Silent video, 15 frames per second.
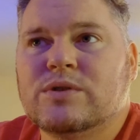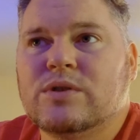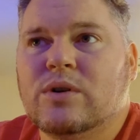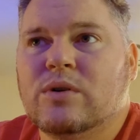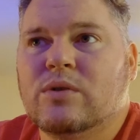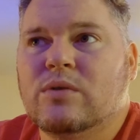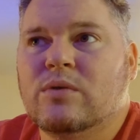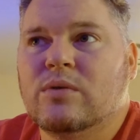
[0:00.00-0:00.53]

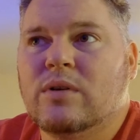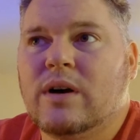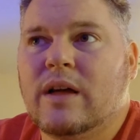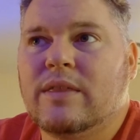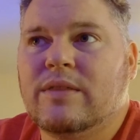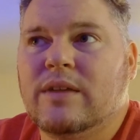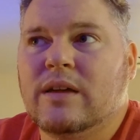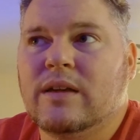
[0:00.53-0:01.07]
so,
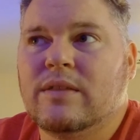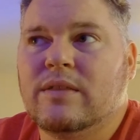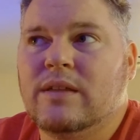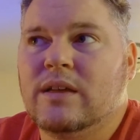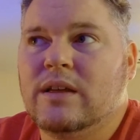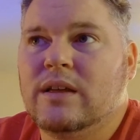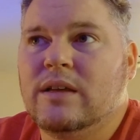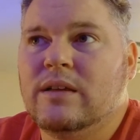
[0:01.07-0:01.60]
I think,
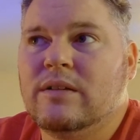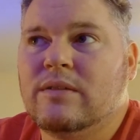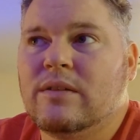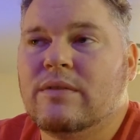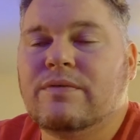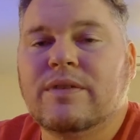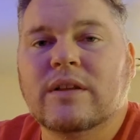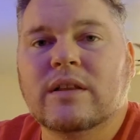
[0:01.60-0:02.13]

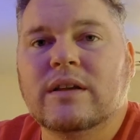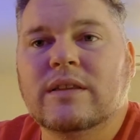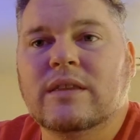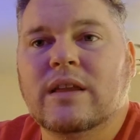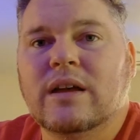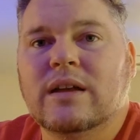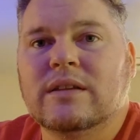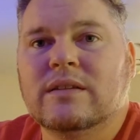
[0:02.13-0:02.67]
the
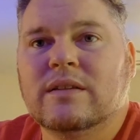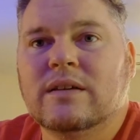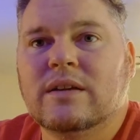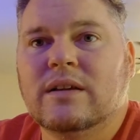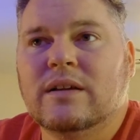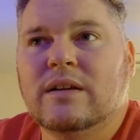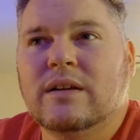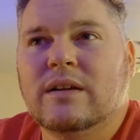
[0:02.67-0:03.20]
feeling that
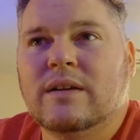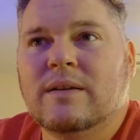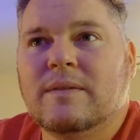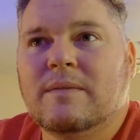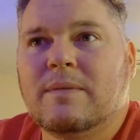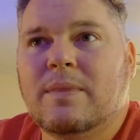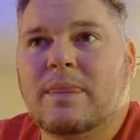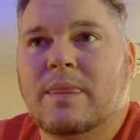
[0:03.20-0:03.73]

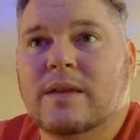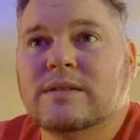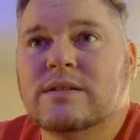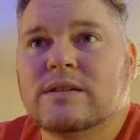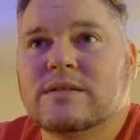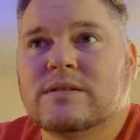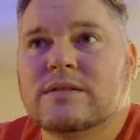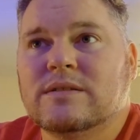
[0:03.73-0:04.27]
this
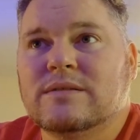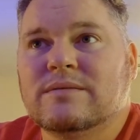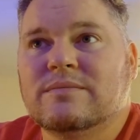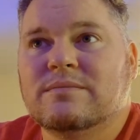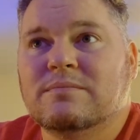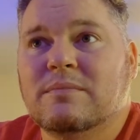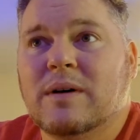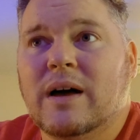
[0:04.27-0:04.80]
is
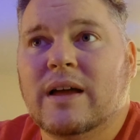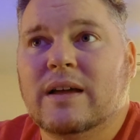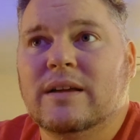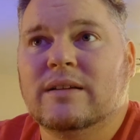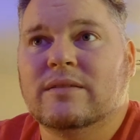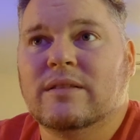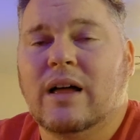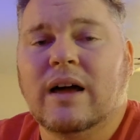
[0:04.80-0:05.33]

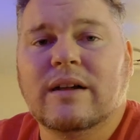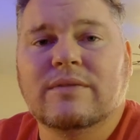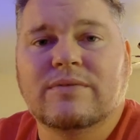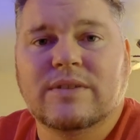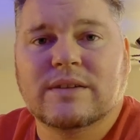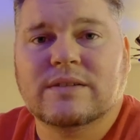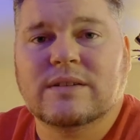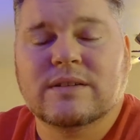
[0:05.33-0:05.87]
my
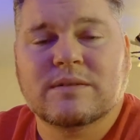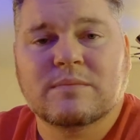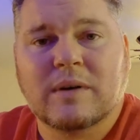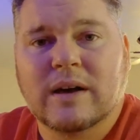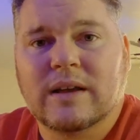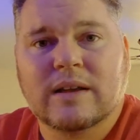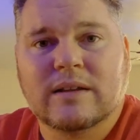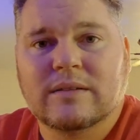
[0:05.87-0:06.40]
life, this is
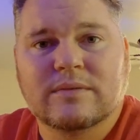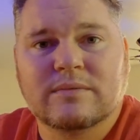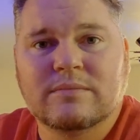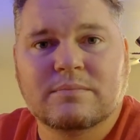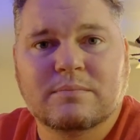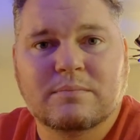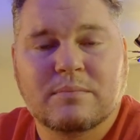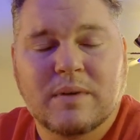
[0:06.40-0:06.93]
my
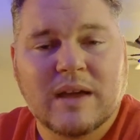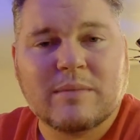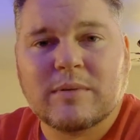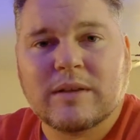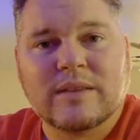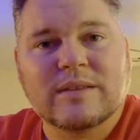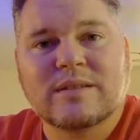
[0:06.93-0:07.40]
baby.